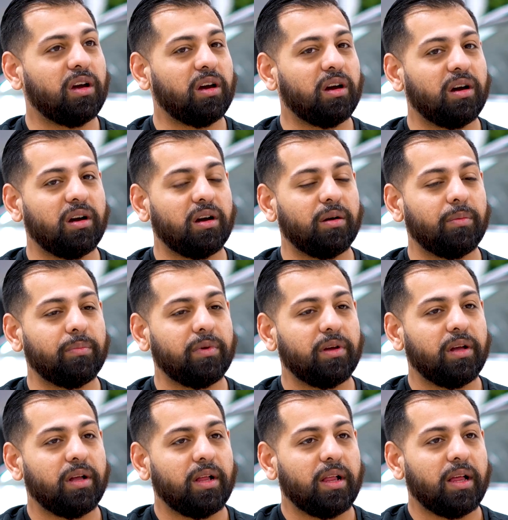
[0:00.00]

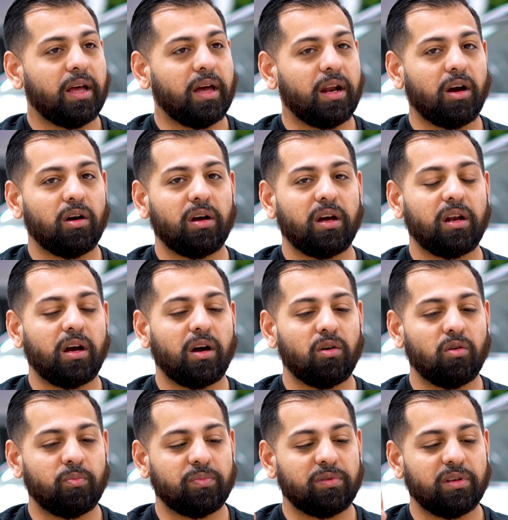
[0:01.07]
And I
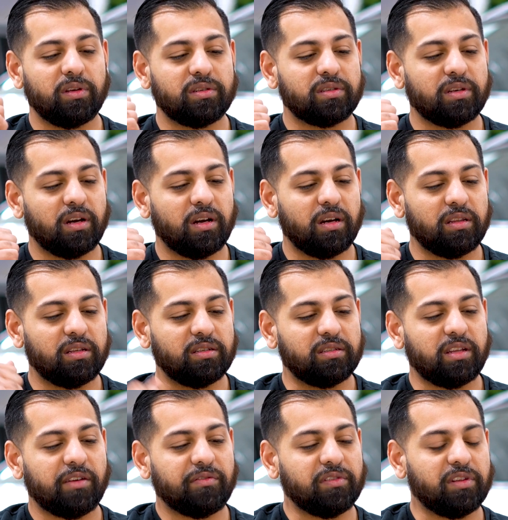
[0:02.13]
hope this
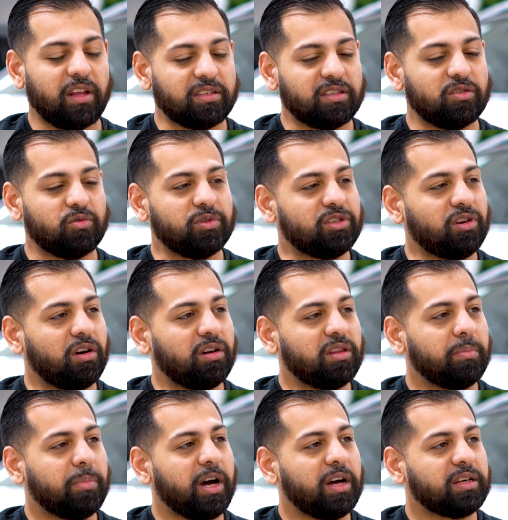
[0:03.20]
definitely, like, since we started the
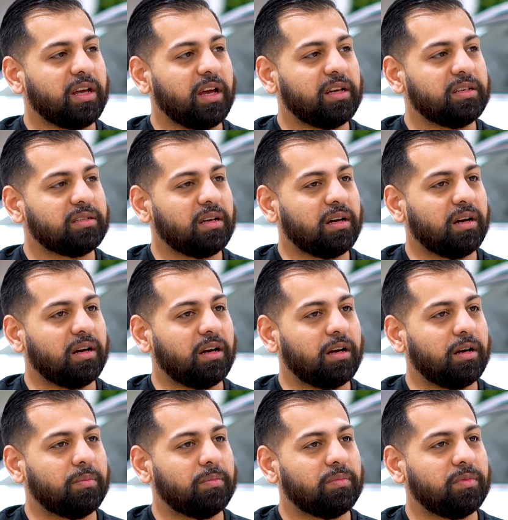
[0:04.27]
podcast,
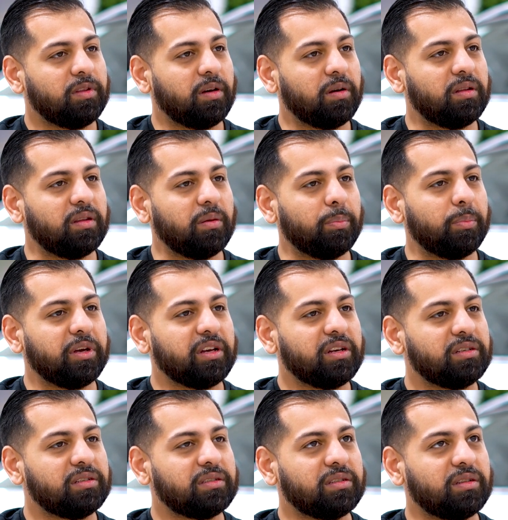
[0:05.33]
the
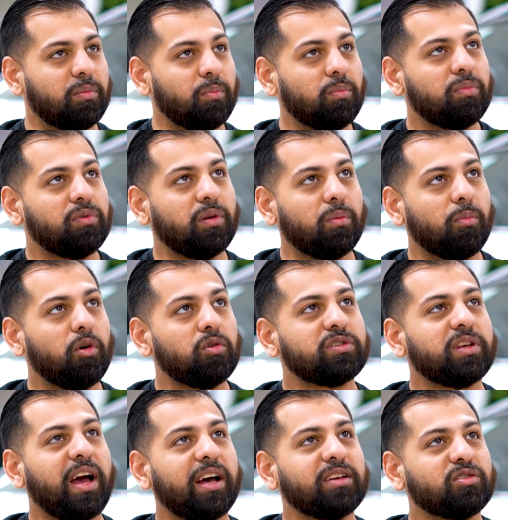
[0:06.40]
biggest, the most
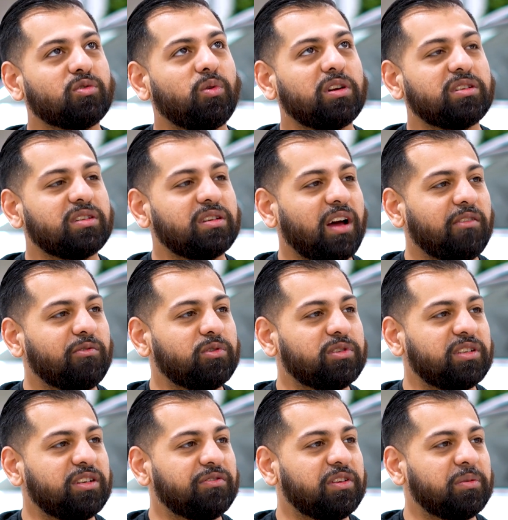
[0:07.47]
asked question I've
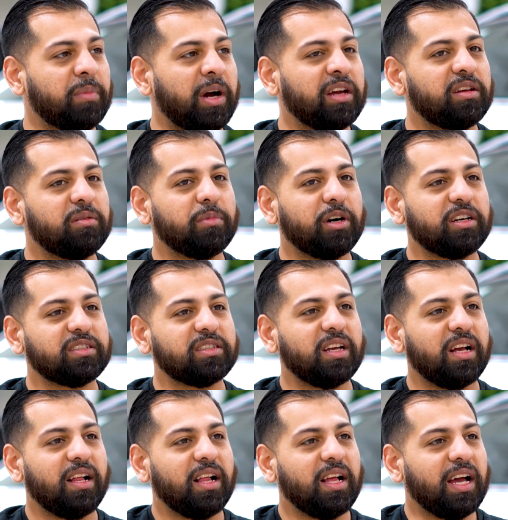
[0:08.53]
received in my inbox
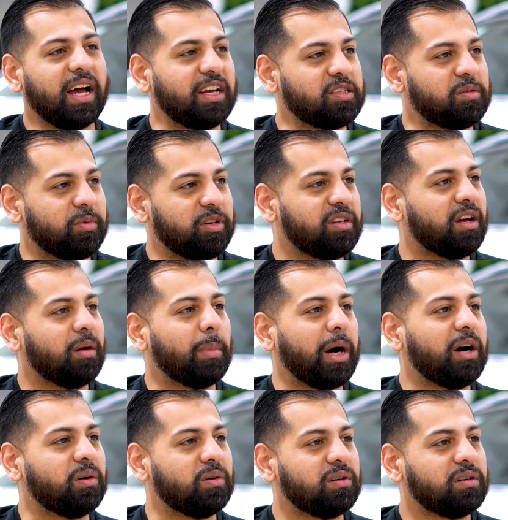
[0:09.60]
has been
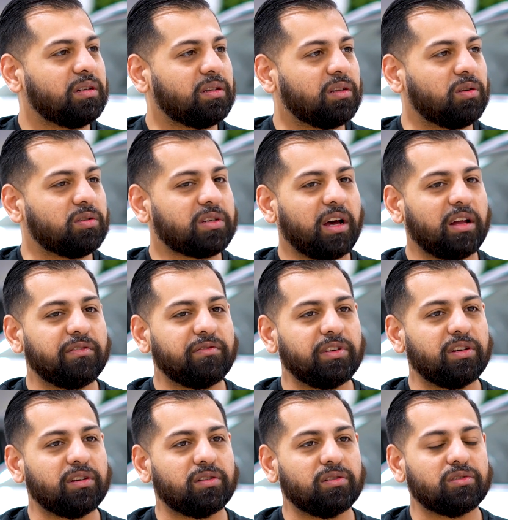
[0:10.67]
about those kind of
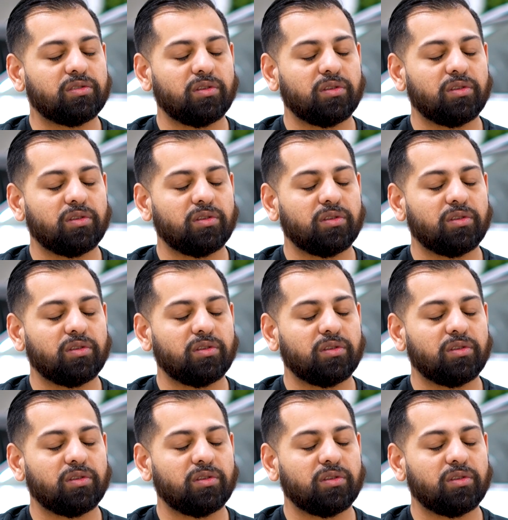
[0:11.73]
vehicles.